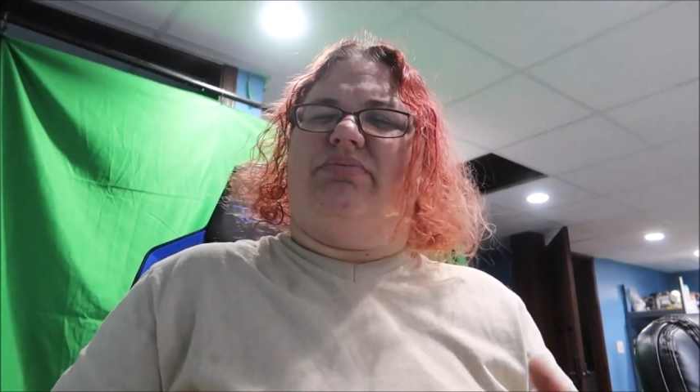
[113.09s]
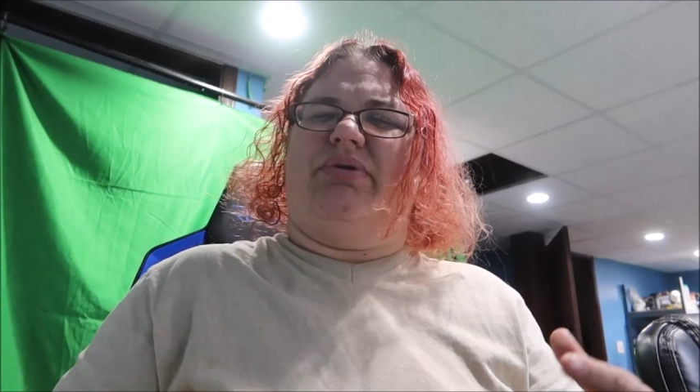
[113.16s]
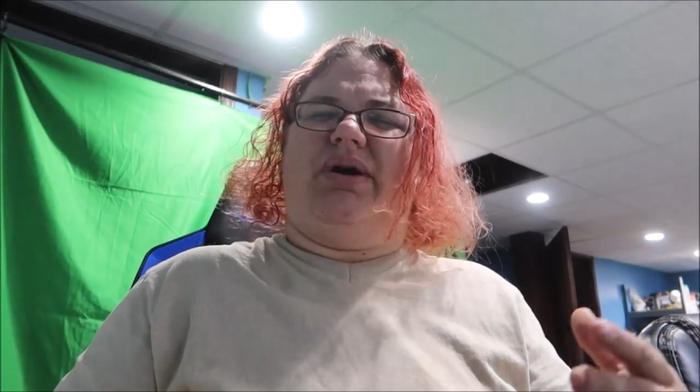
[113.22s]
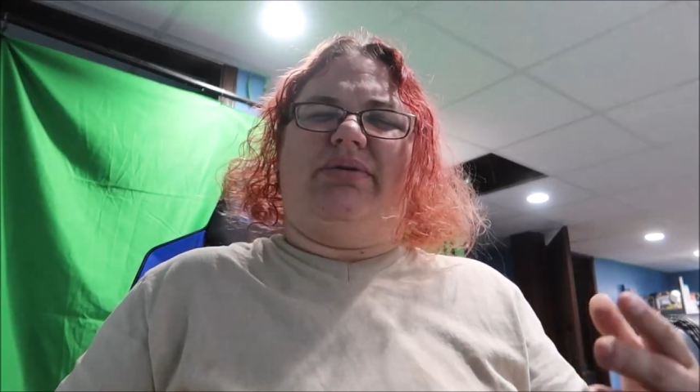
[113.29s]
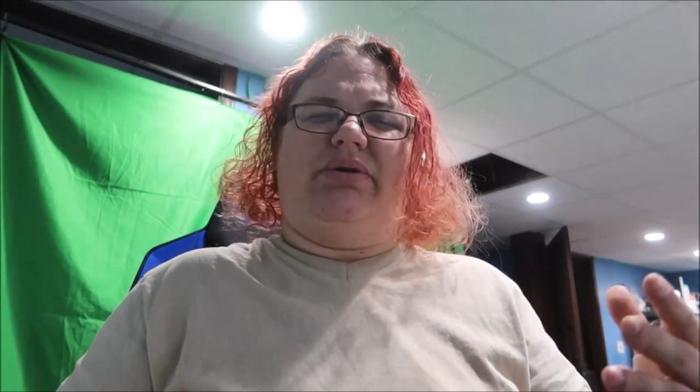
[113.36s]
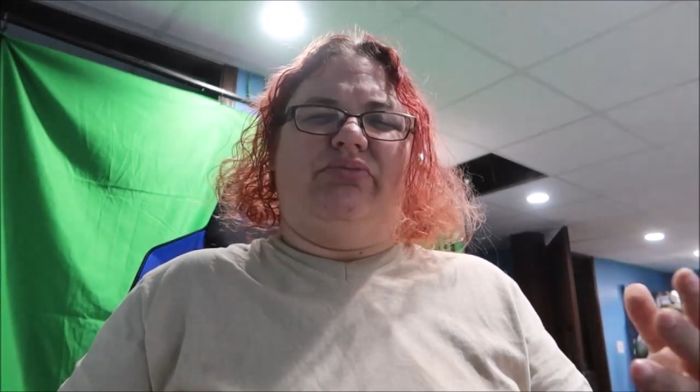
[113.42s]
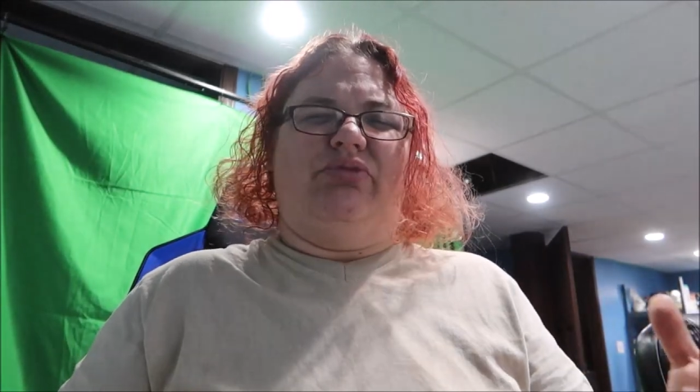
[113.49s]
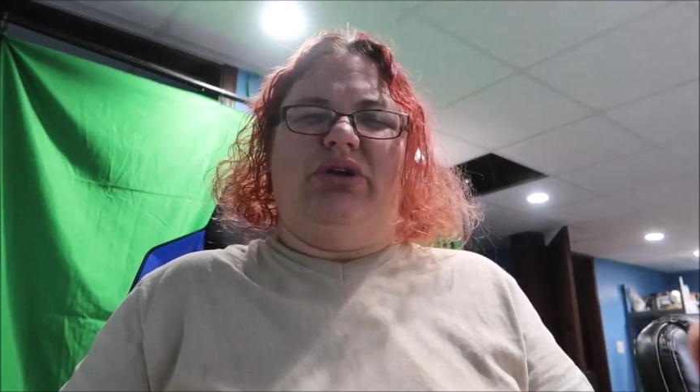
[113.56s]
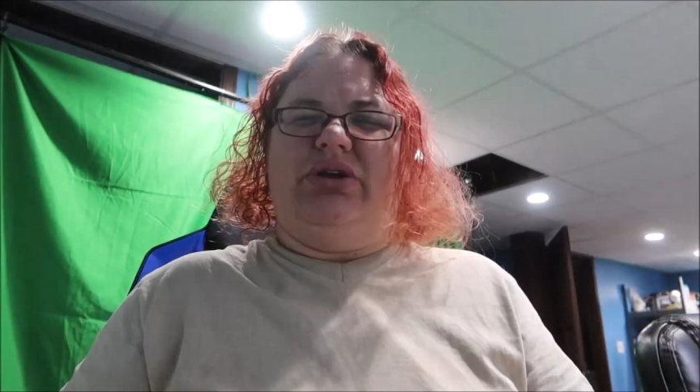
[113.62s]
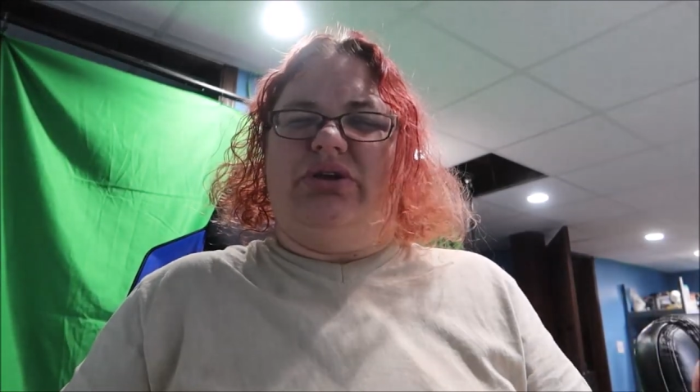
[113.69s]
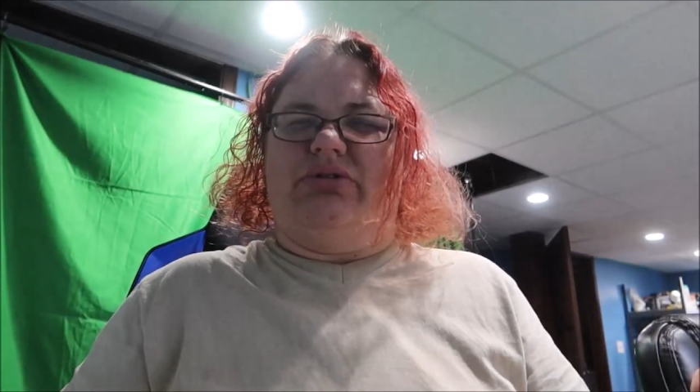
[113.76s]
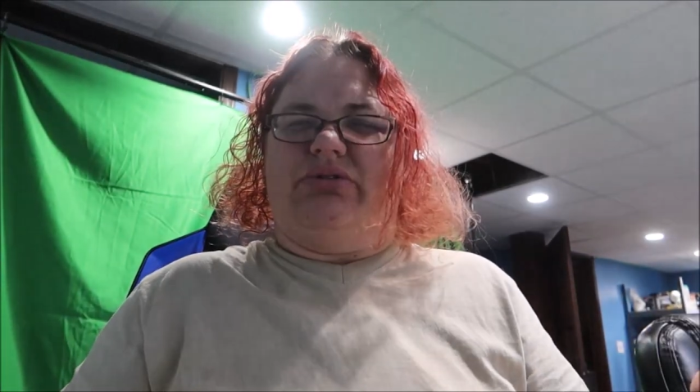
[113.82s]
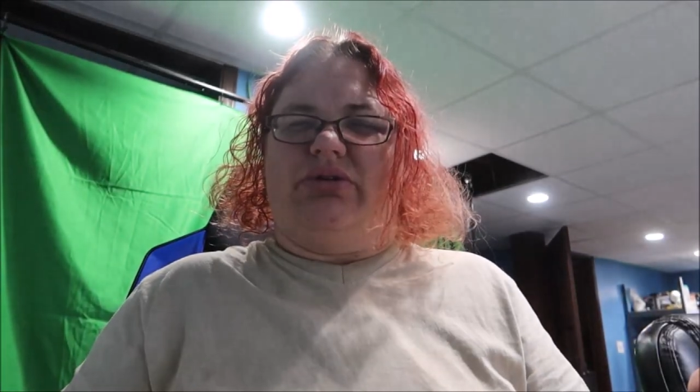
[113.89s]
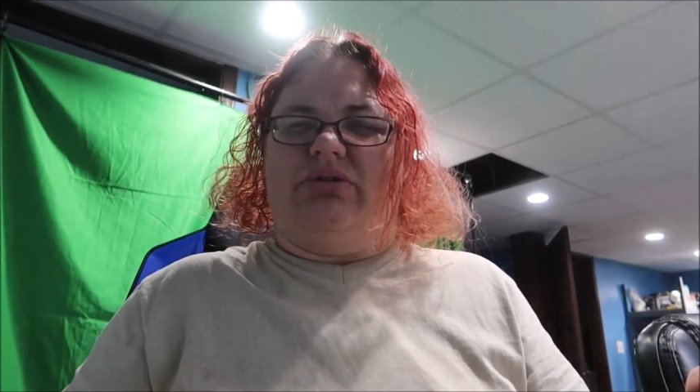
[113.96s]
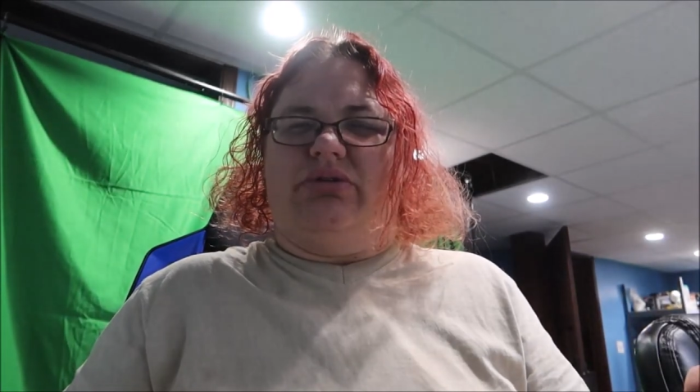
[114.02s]
probably wouldn't
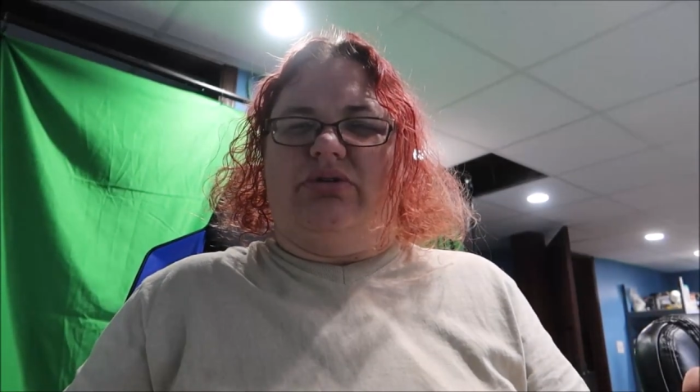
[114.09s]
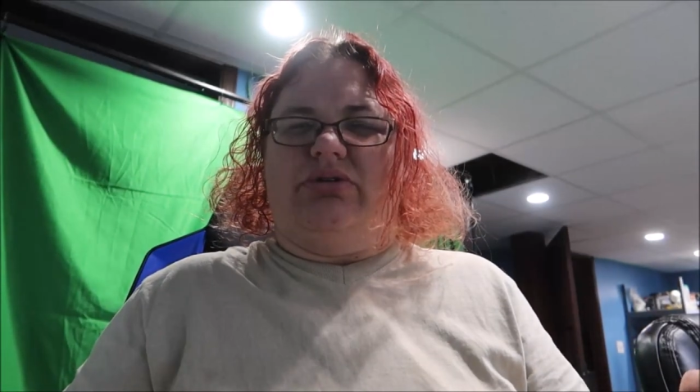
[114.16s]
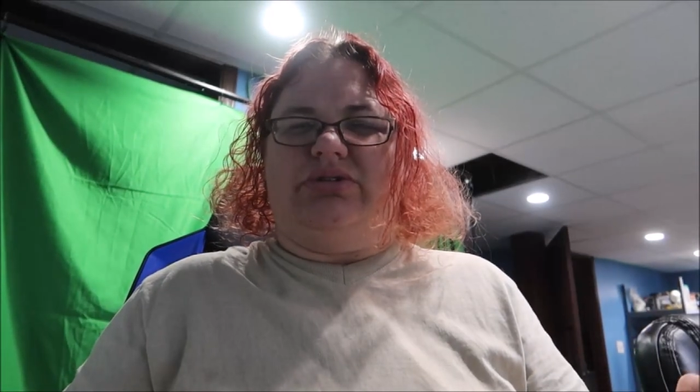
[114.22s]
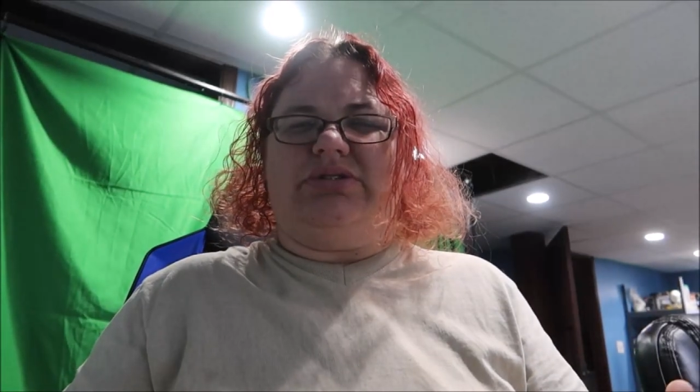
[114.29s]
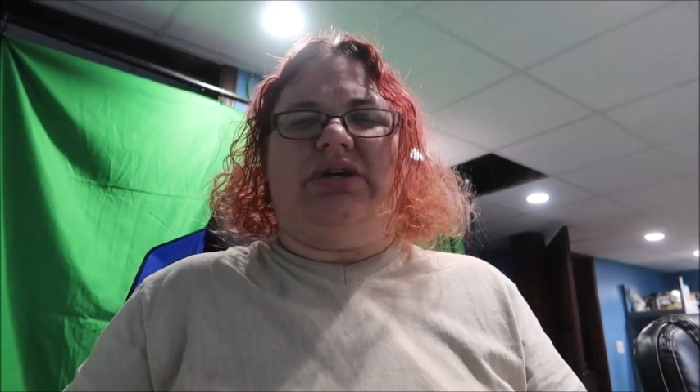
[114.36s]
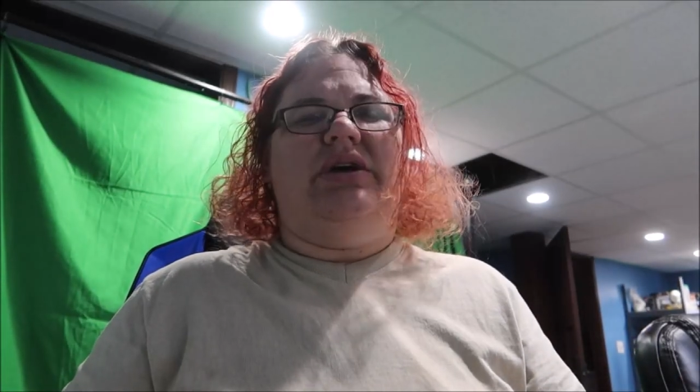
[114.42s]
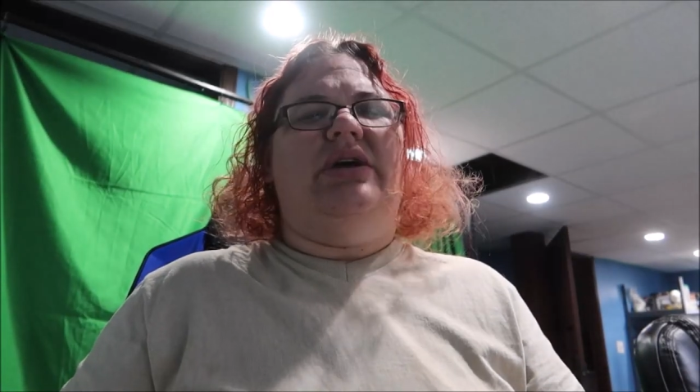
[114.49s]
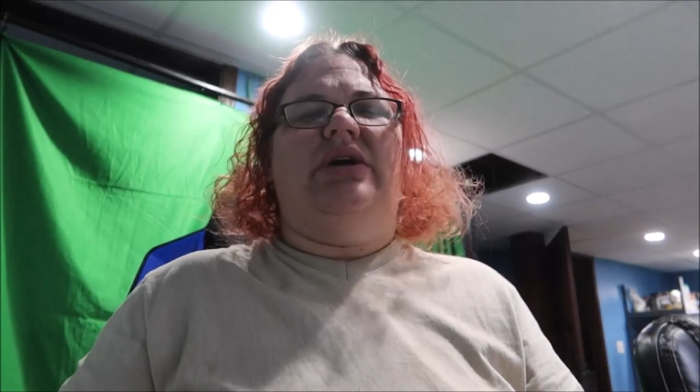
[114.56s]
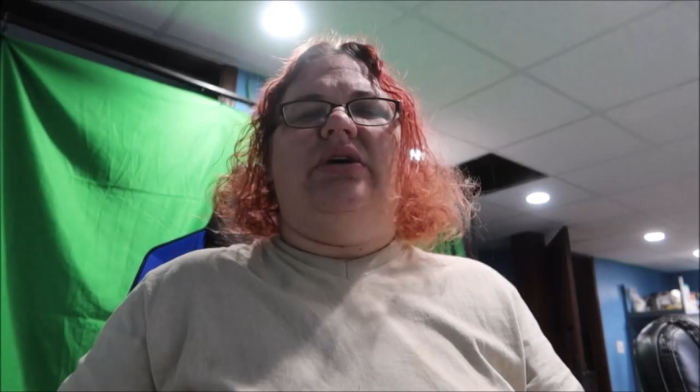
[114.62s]
own a horse.